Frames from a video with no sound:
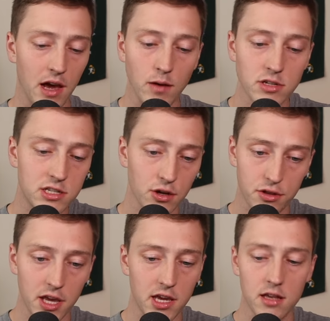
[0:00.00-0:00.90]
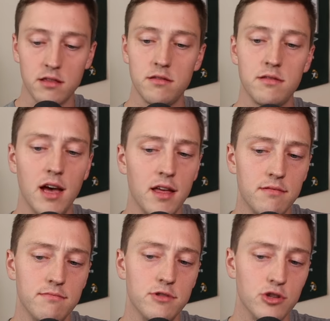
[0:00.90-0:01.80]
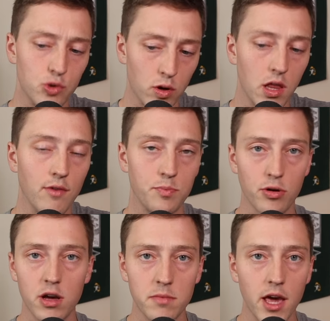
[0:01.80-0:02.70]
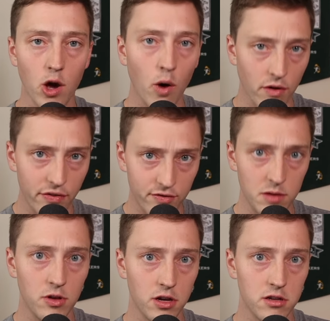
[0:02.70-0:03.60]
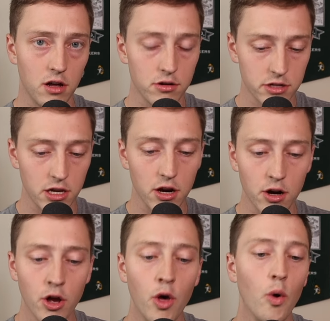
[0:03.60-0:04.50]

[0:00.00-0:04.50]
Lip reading: I was still thinking that Jordan Love would probably make over $50 million a year,